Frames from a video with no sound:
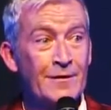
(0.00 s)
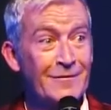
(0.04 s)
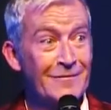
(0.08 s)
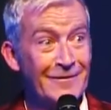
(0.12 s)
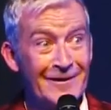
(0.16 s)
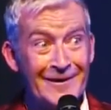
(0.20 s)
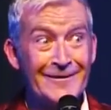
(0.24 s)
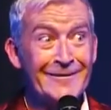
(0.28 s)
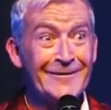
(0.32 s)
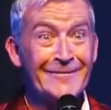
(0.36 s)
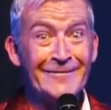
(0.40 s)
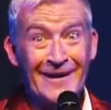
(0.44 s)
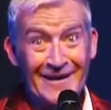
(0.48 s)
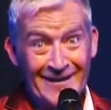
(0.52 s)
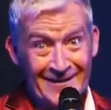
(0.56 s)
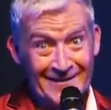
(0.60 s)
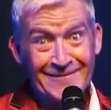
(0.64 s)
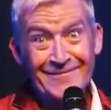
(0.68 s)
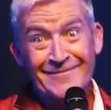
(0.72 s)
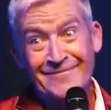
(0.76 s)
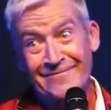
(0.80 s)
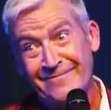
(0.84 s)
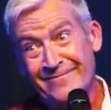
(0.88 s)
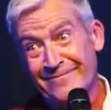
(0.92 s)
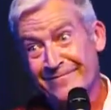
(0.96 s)
Where do I
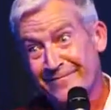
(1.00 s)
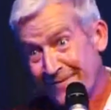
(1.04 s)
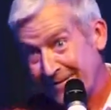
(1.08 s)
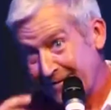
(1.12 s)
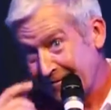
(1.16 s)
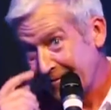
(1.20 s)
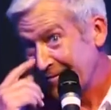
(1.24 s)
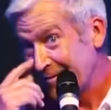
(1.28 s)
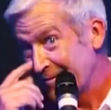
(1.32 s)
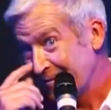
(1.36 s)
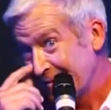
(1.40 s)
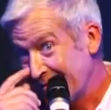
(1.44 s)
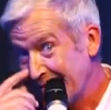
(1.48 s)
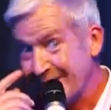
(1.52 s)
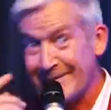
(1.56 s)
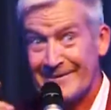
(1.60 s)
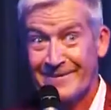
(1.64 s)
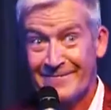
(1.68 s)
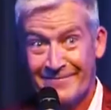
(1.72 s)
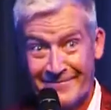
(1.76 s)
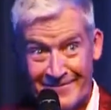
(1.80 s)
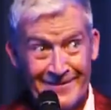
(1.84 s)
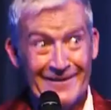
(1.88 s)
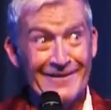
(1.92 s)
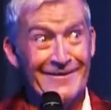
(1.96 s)
live? Well, that is
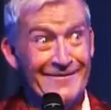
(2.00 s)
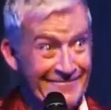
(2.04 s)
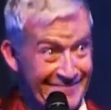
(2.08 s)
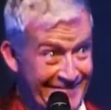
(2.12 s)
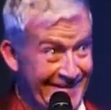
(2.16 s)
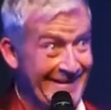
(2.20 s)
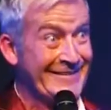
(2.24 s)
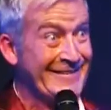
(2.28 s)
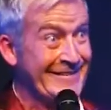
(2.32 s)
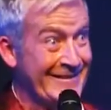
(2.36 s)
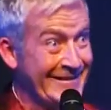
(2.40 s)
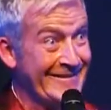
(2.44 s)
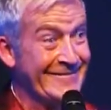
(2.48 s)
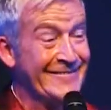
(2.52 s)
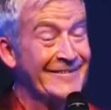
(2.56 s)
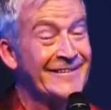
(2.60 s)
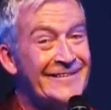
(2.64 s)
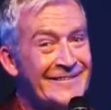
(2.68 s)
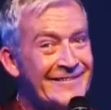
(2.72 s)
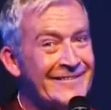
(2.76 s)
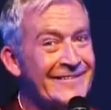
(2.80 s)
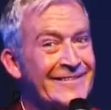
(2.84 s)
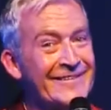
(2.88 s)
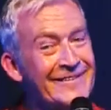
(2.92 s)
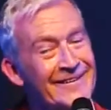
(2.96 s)
a very vexing
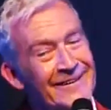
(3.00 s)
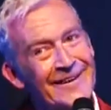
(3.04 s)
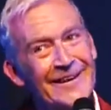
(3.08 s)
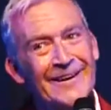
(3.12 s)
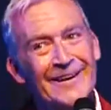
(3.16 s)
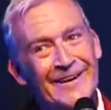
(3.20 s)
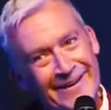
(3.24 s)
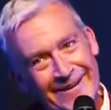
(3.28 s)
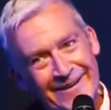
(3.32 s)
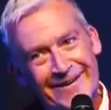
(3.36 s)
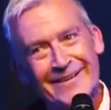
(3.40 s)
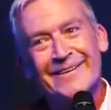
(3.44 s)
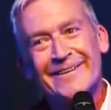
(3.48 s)
question, really.